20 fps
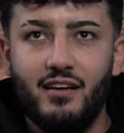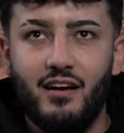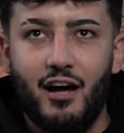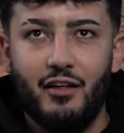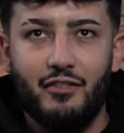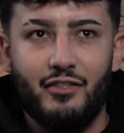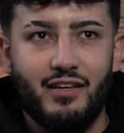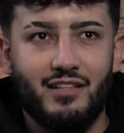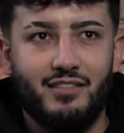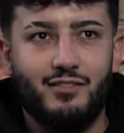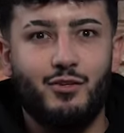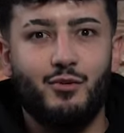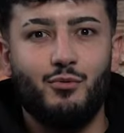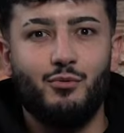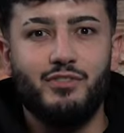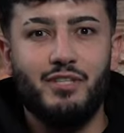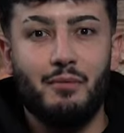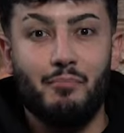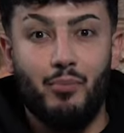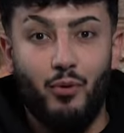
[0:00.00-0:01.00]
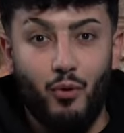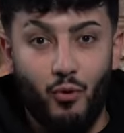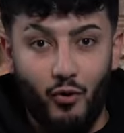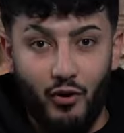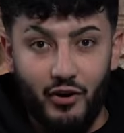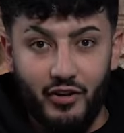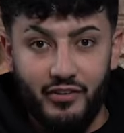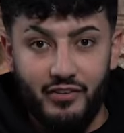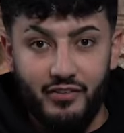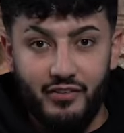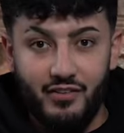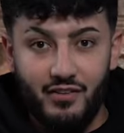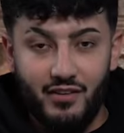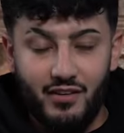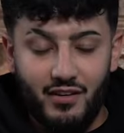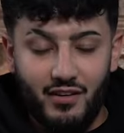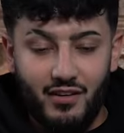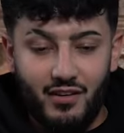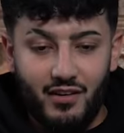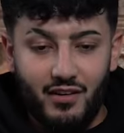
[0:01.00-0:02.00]
I think school's important,
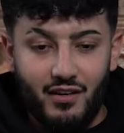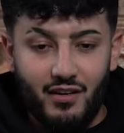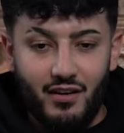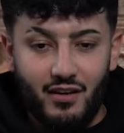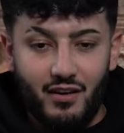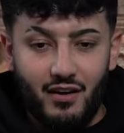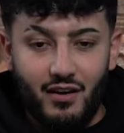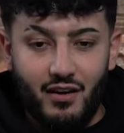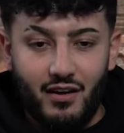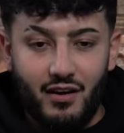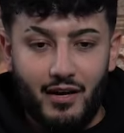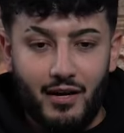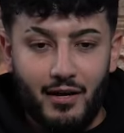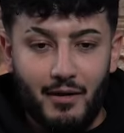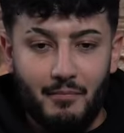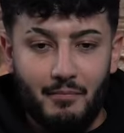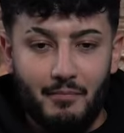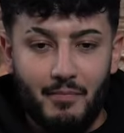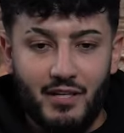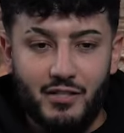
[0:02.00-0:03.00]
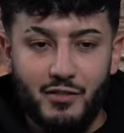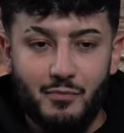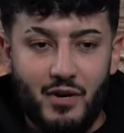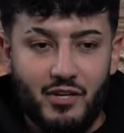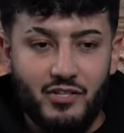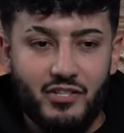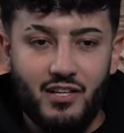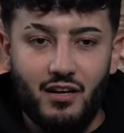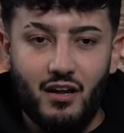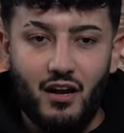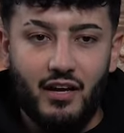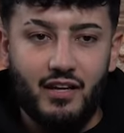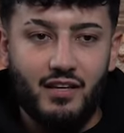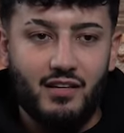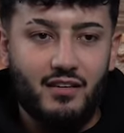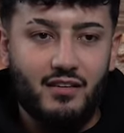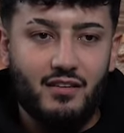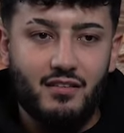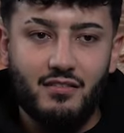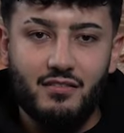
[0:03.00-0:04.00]
um, especially
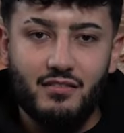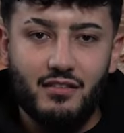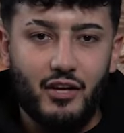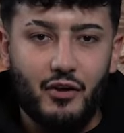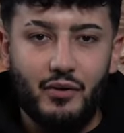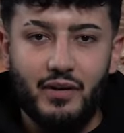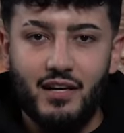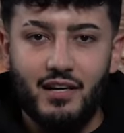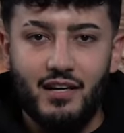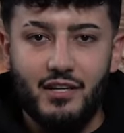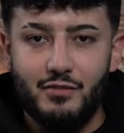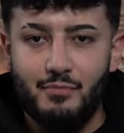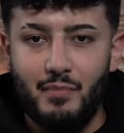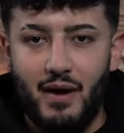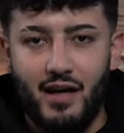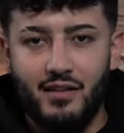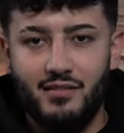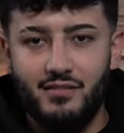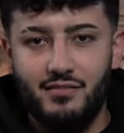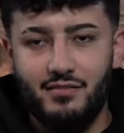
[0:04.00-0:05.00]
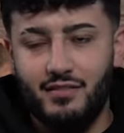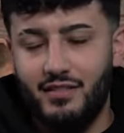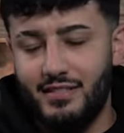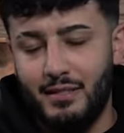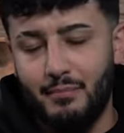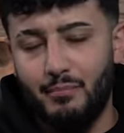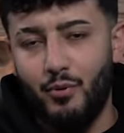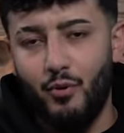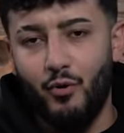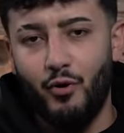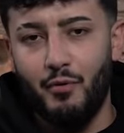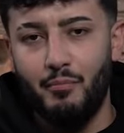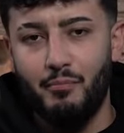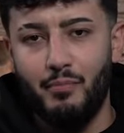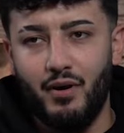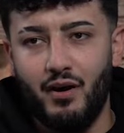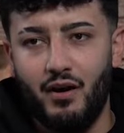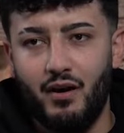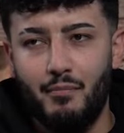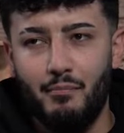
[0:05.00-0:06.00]
like, you know, English, maths is important,
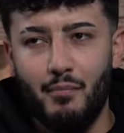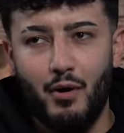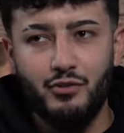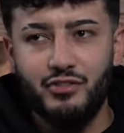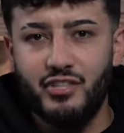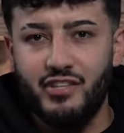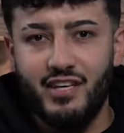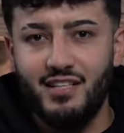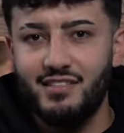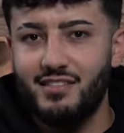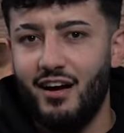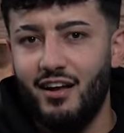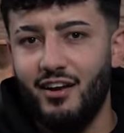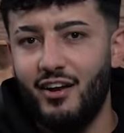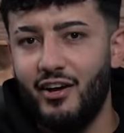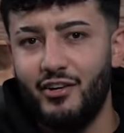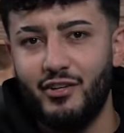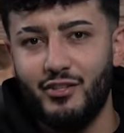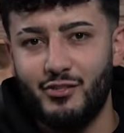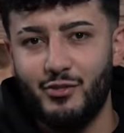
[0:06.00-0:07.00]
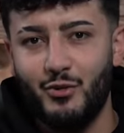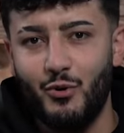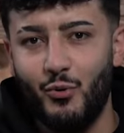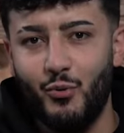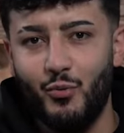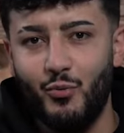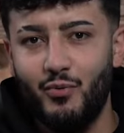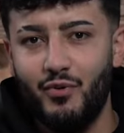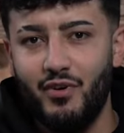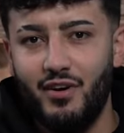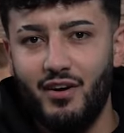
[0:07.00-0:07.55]
but most of the things that I learned at school,